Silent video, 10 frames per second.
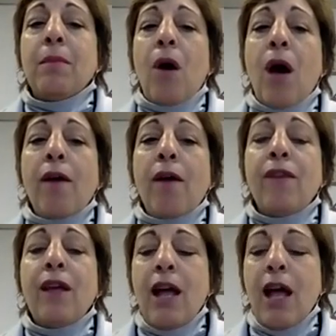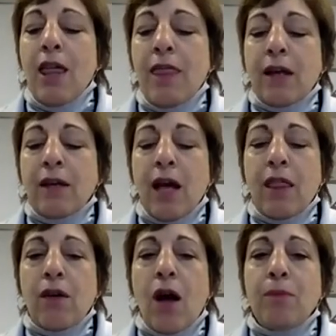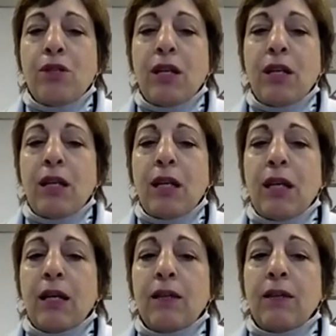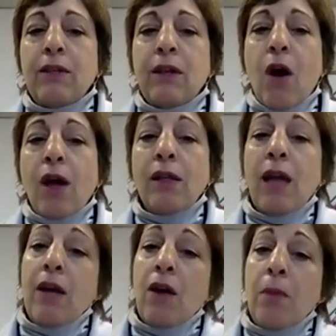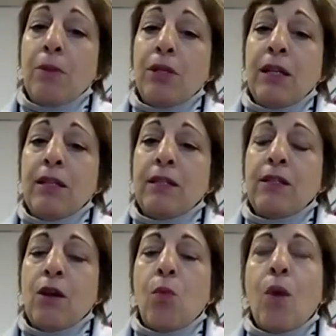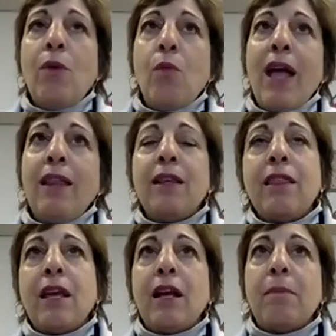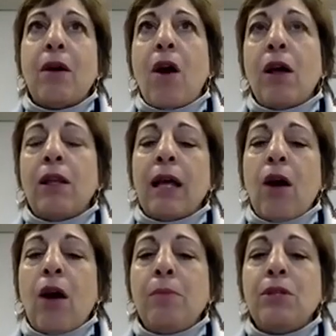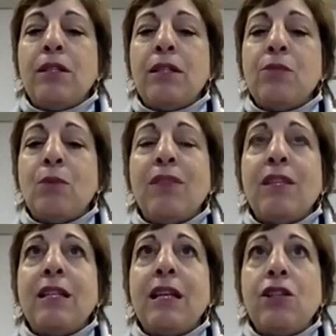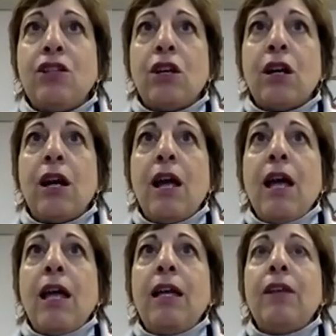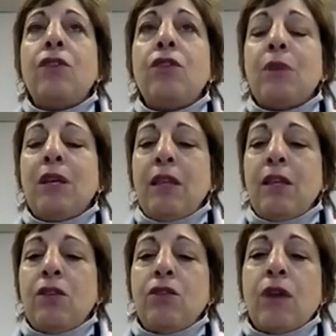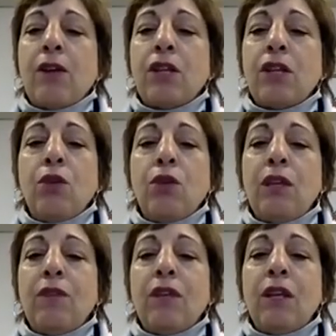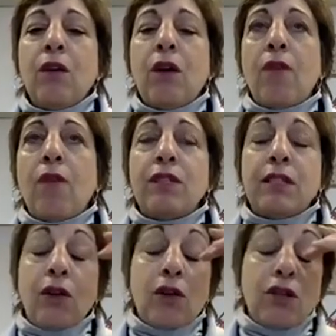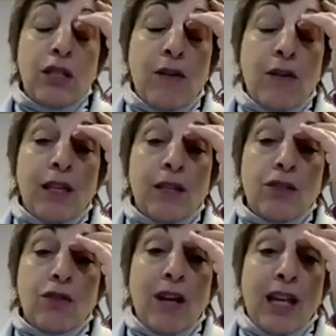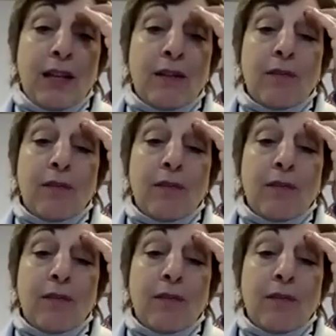off. Another option is online options. So one way to think about online options is when the teacher is doing the instruction using video conferencing or sharing their screen.